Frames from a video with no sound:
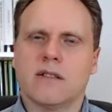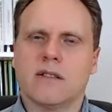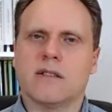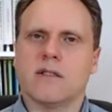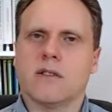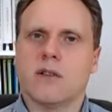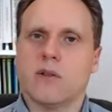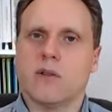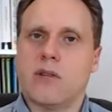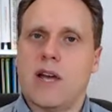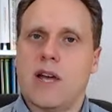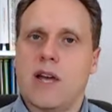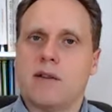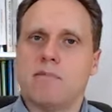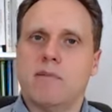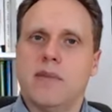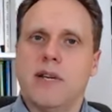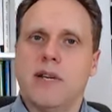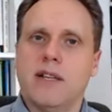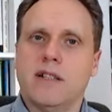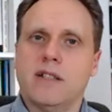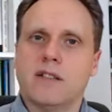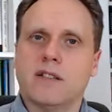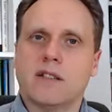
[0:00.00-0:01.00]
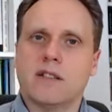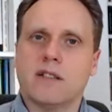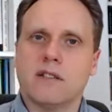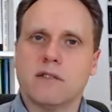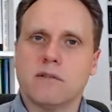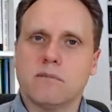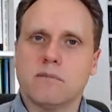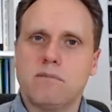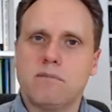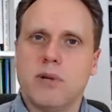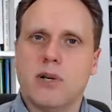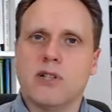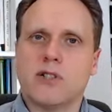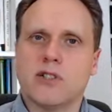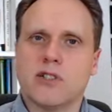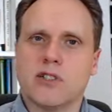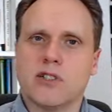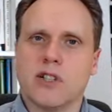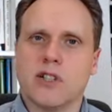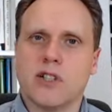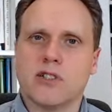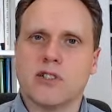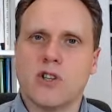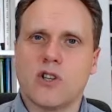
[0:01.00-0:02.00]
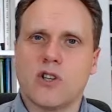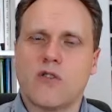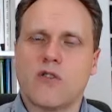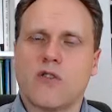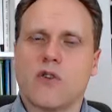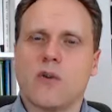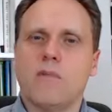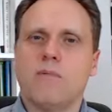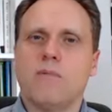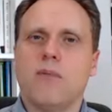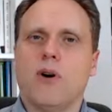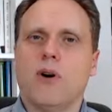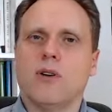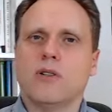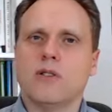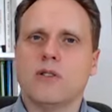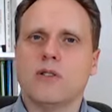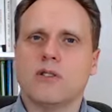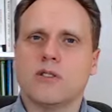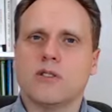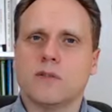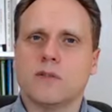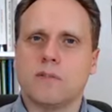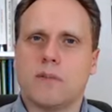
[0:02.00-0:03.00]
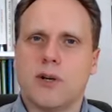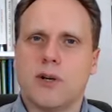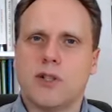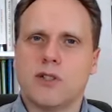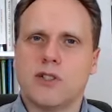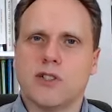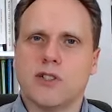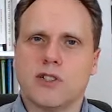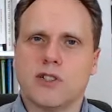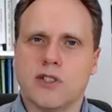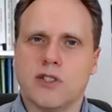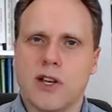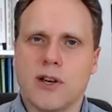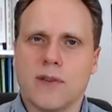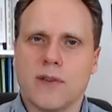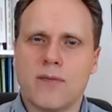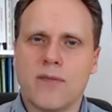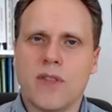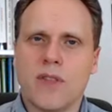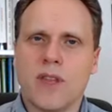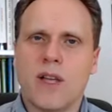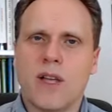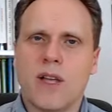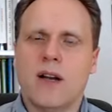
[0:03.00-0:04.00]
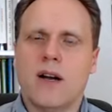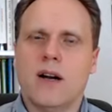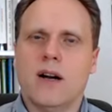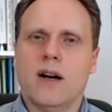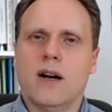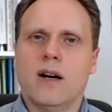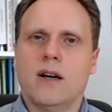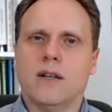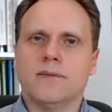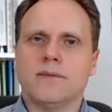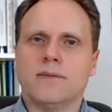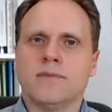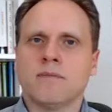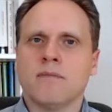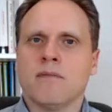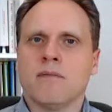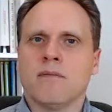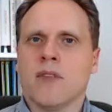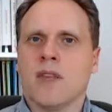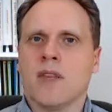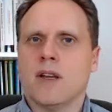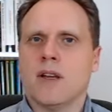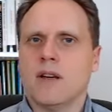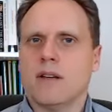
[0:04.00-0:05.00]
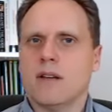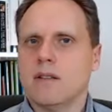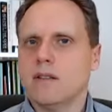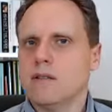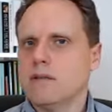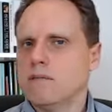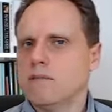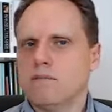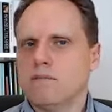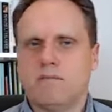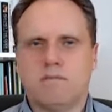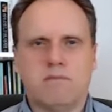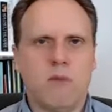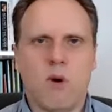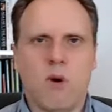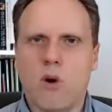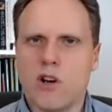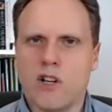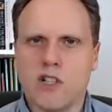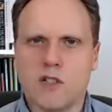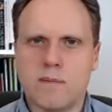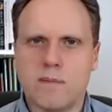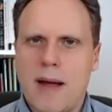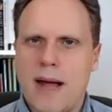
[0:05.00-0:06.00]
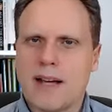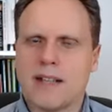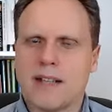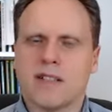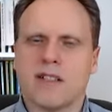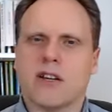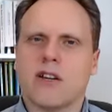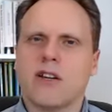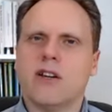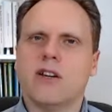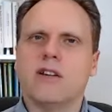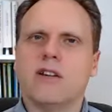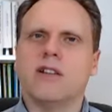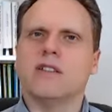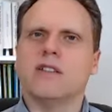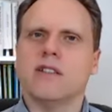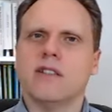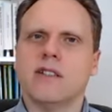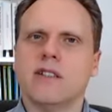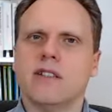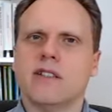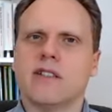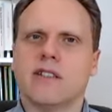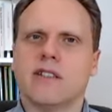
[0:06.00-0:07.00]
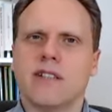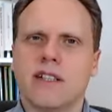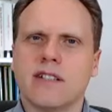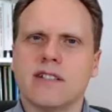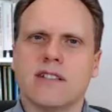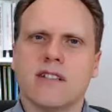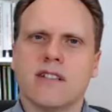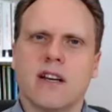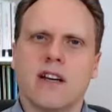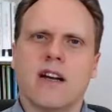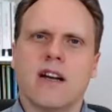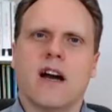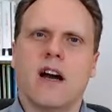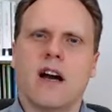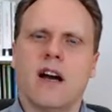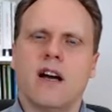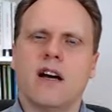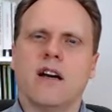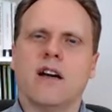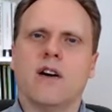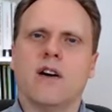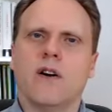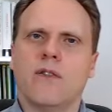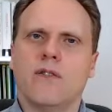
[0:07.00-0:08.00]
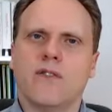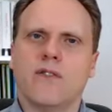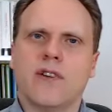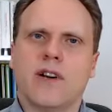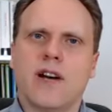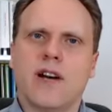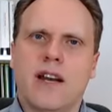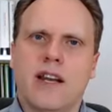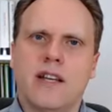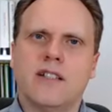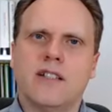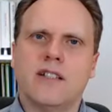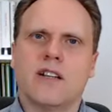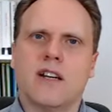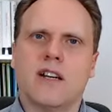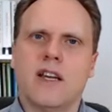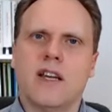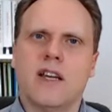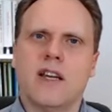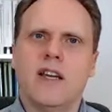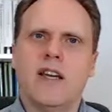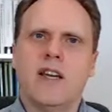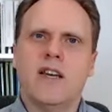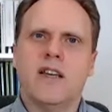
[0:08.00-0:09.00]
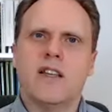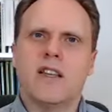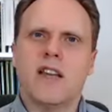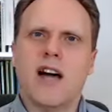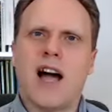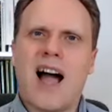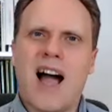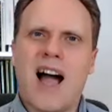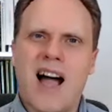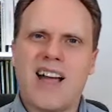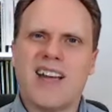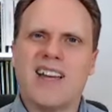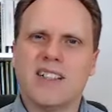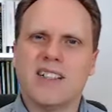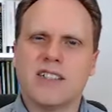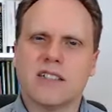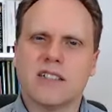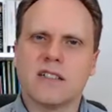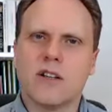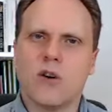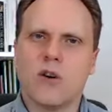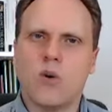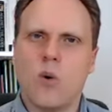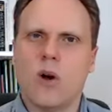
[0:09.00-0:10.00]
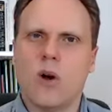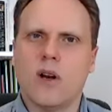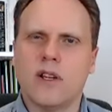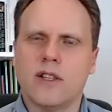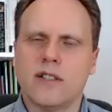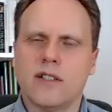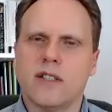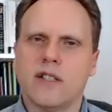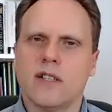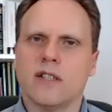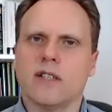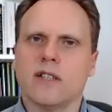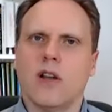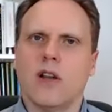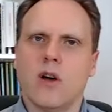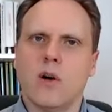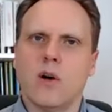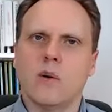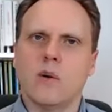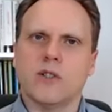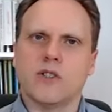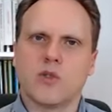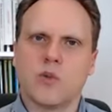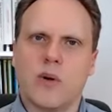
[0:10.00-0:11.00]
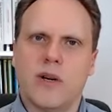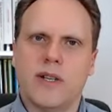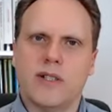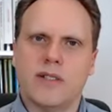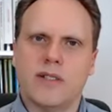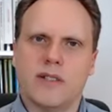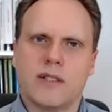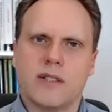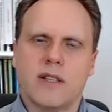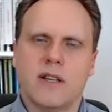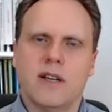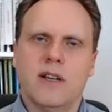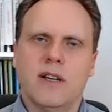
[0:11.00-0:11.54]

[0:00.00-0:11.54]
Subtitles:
So that means purchasing sovereign bonds, purchasing um, mortgage-backed securities, things that are of allegedly the highest quality and the lowest risk.